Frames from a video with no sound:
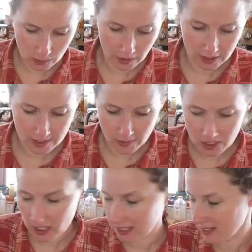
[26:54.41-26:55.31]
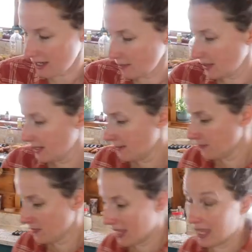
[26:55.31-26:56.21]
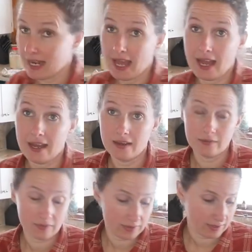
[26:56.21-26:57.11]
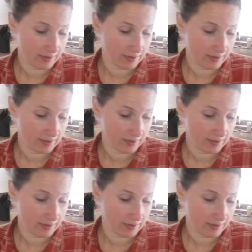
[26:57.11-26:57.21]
We're gonna switch things up and have